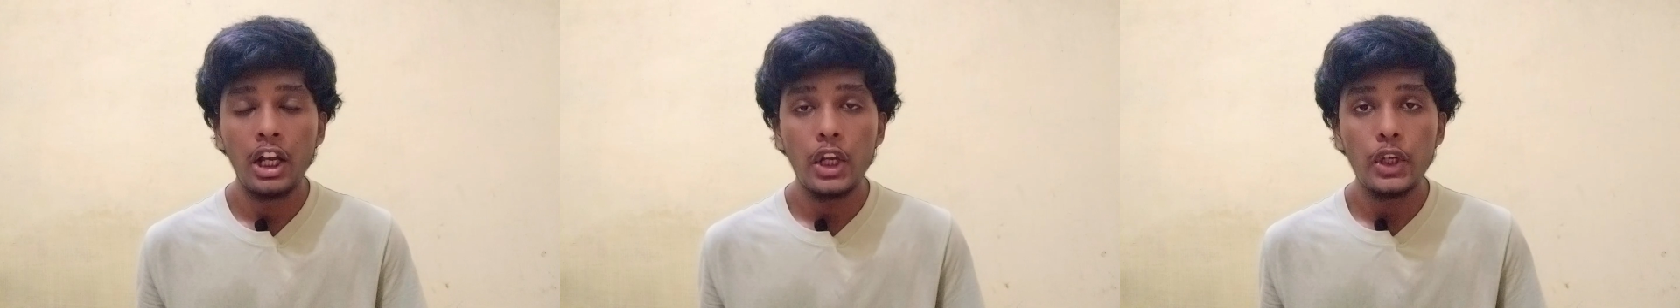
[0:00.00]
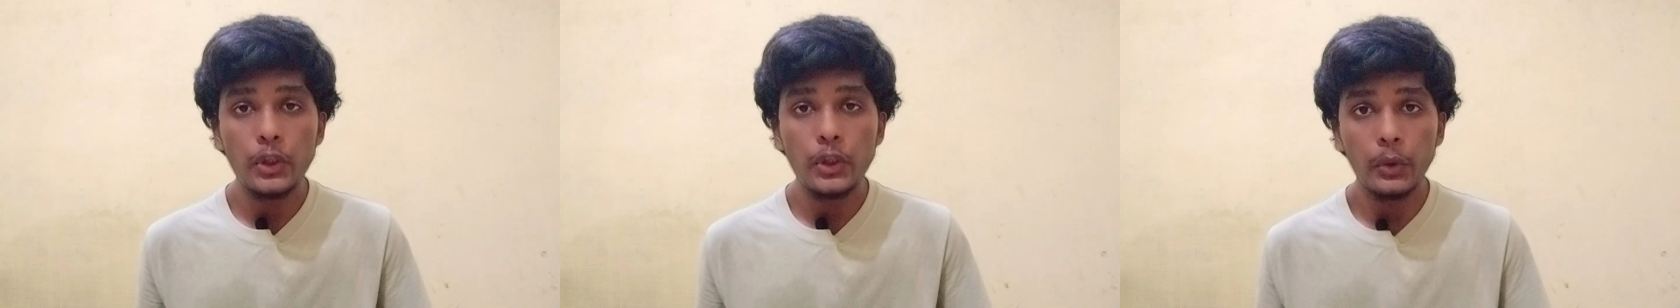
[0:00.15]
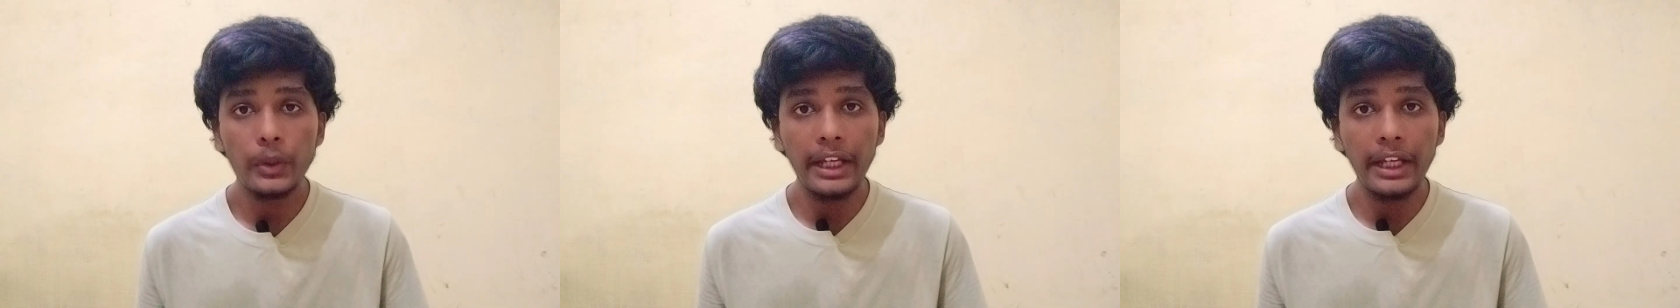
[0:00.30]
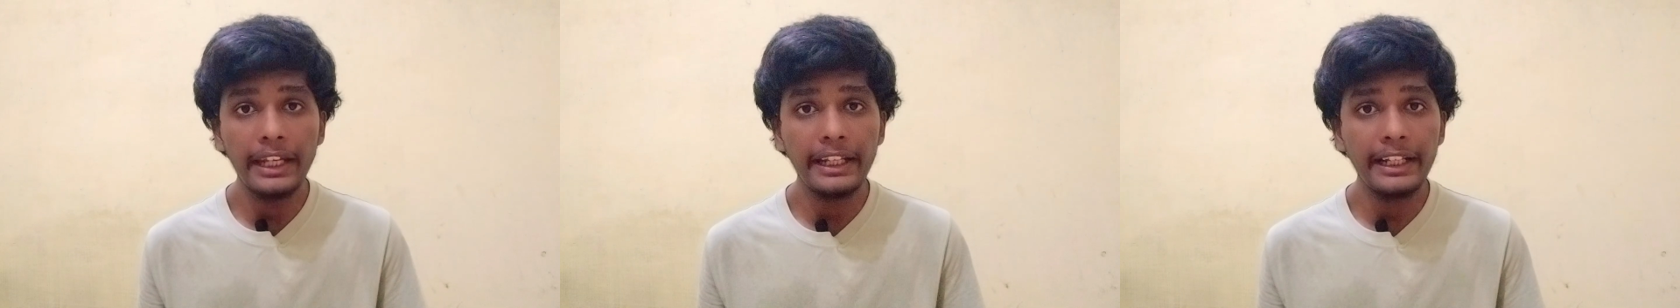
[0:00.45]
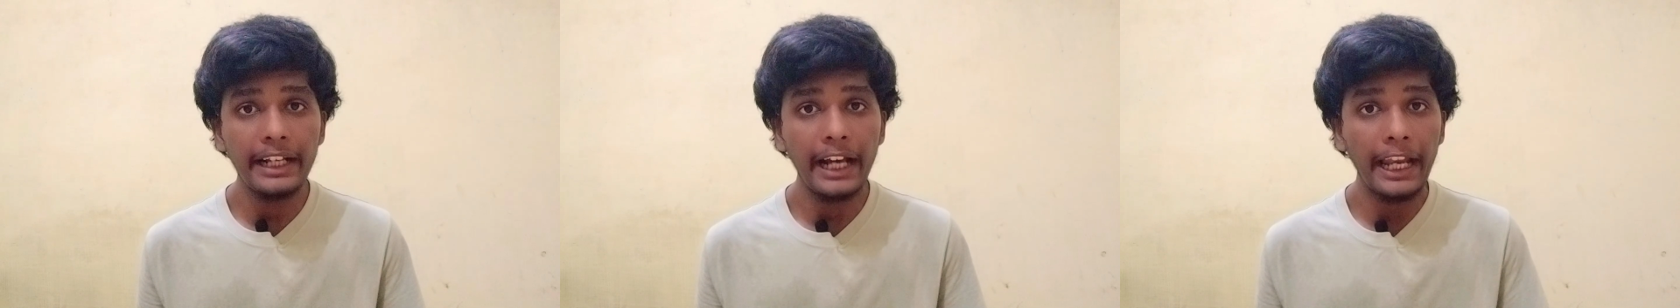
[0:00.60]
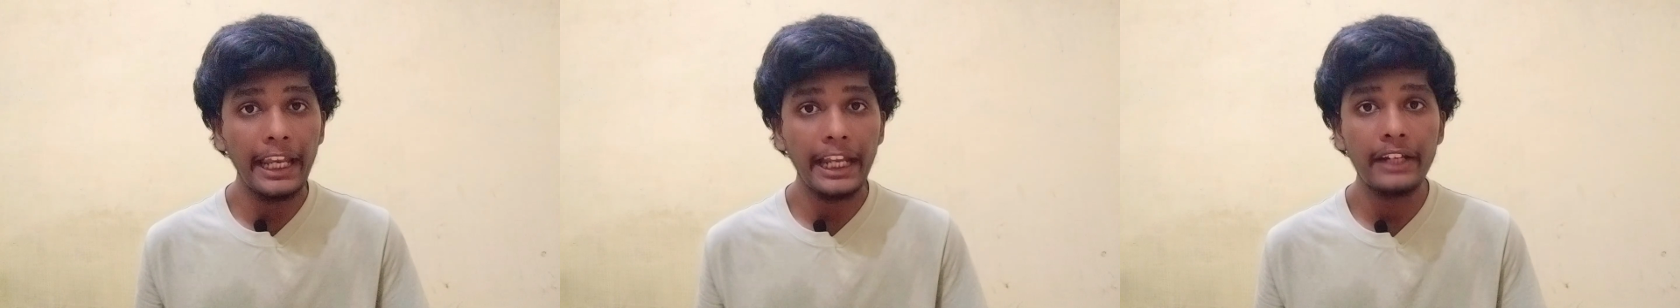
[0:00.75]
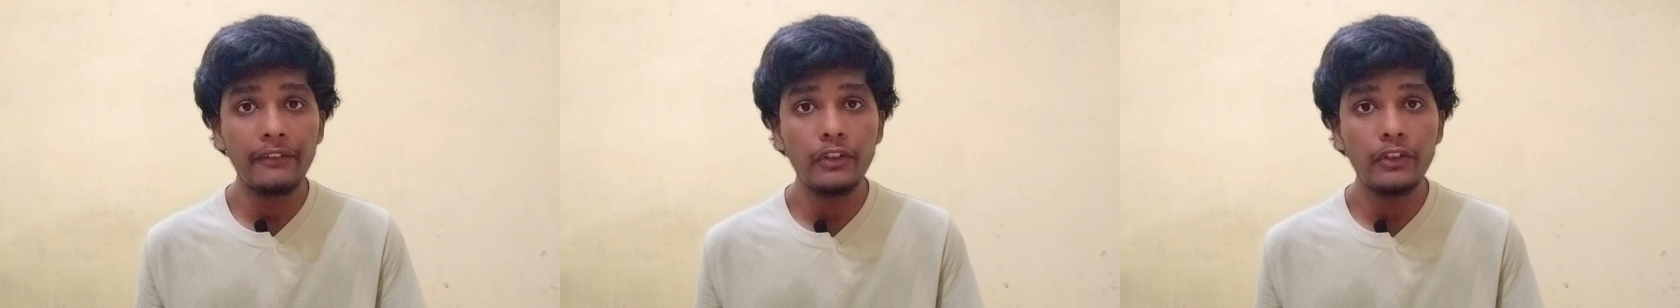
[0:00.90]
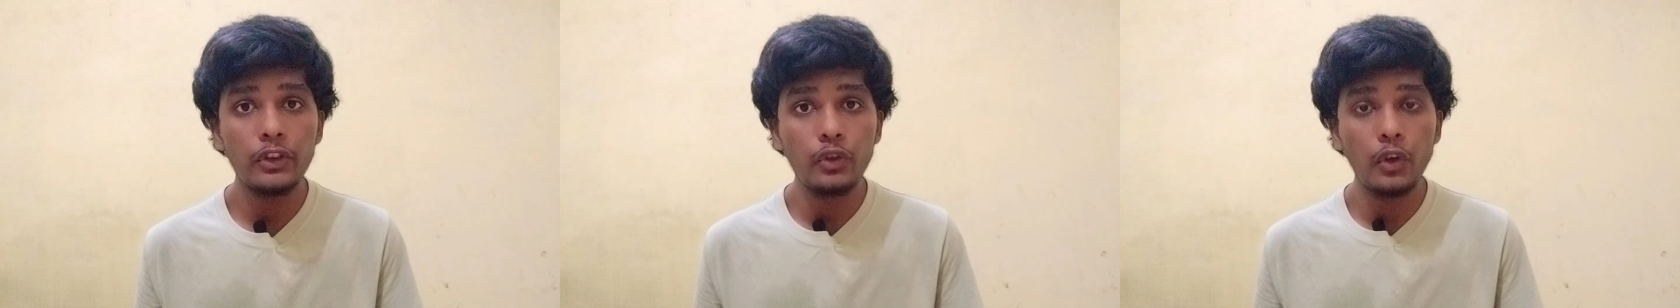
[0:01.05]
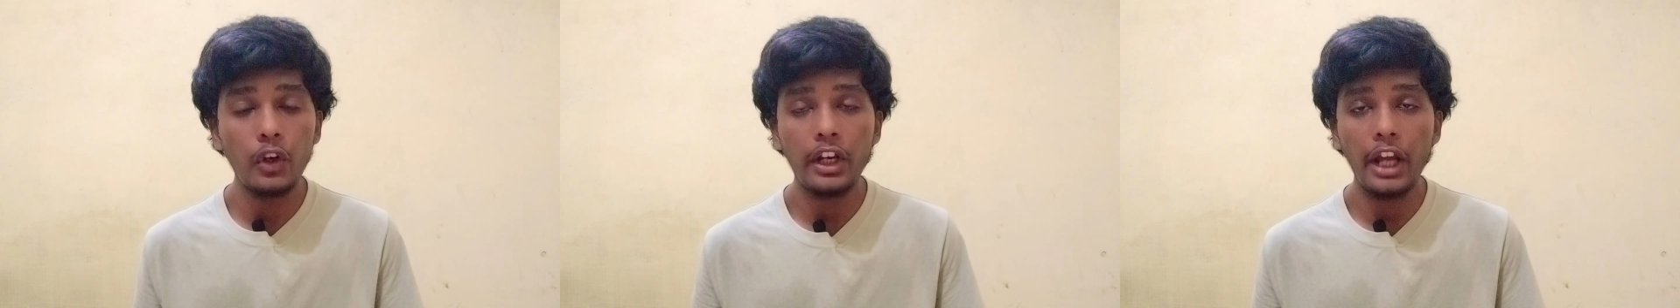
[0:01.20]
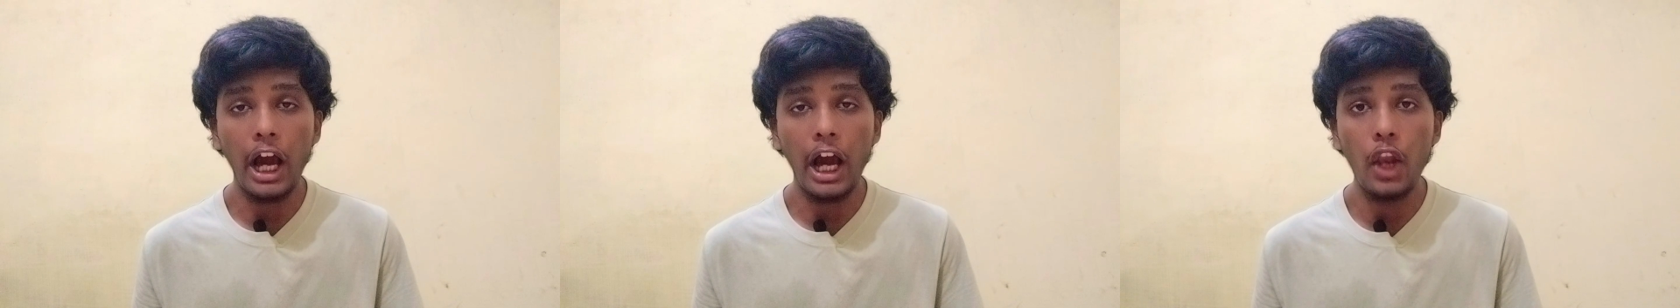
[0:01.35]
You can connect with
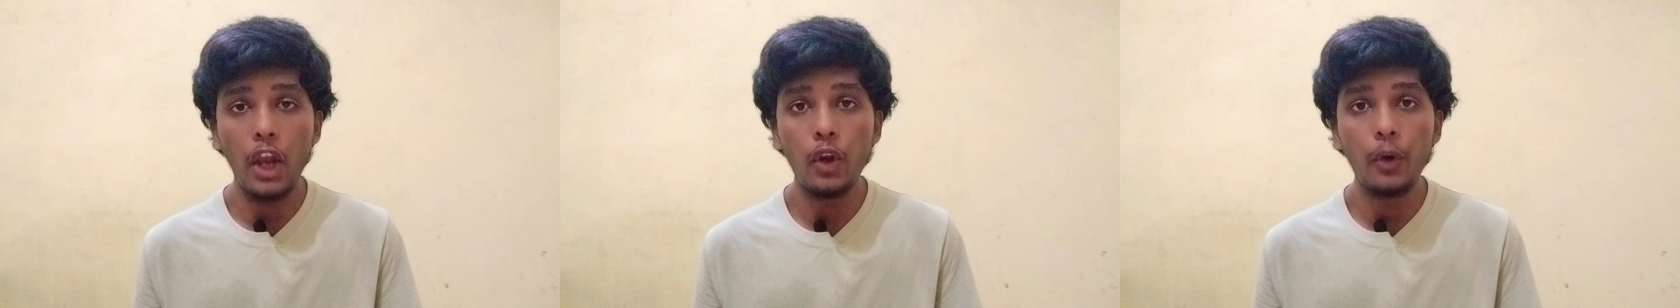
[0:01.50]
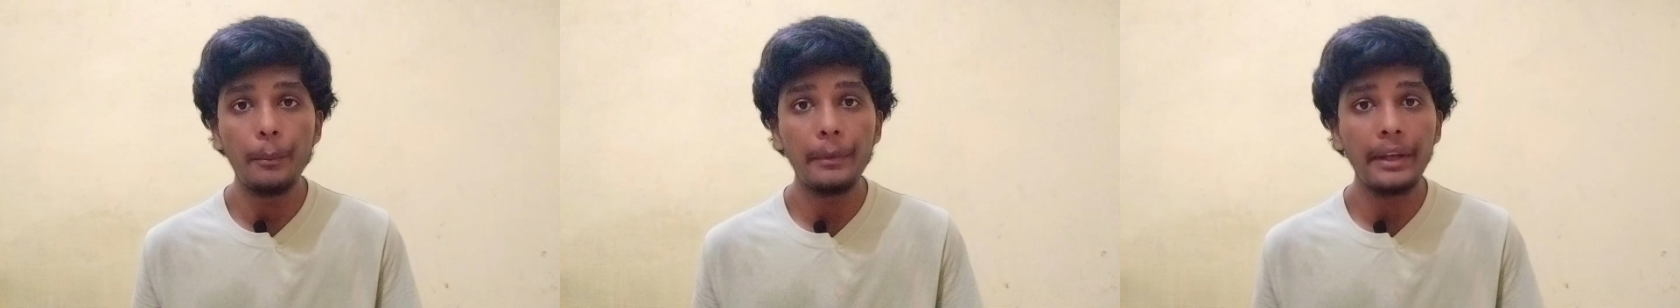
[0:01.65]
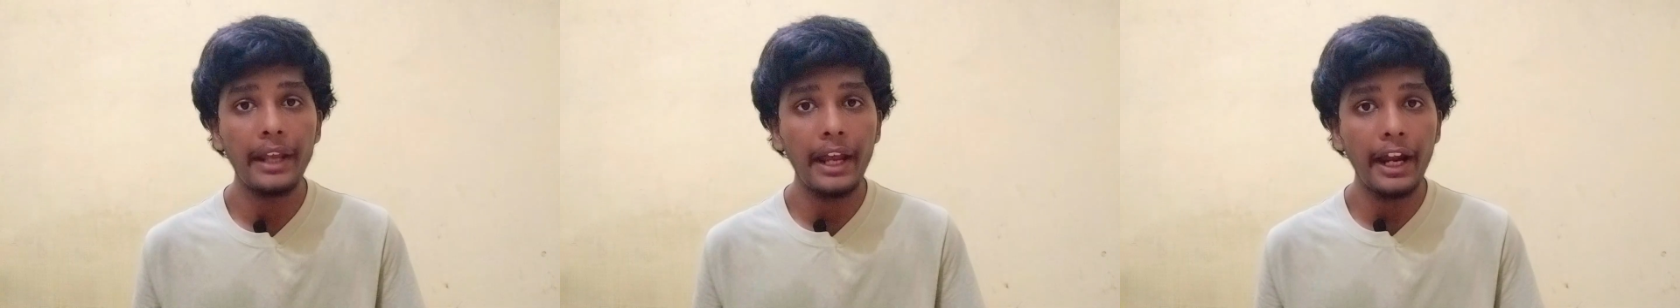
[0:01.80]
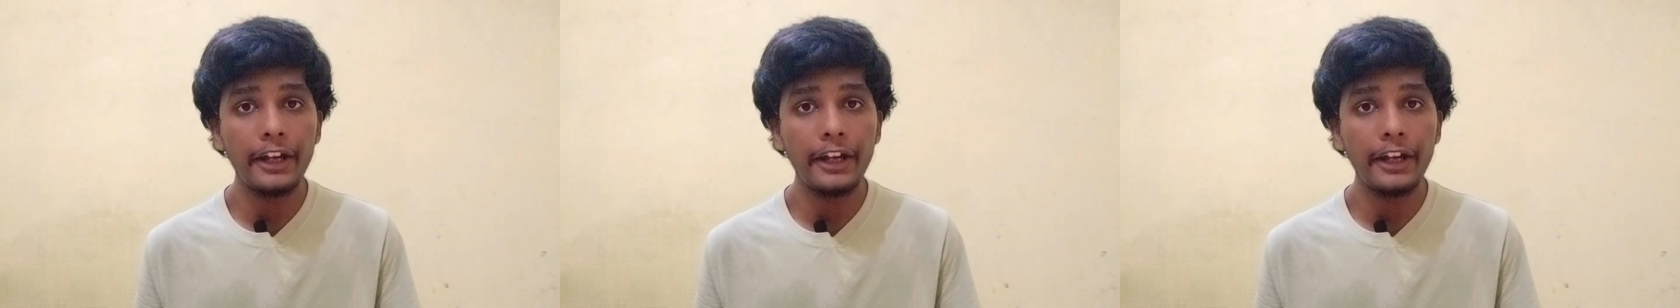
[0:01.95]
your alumni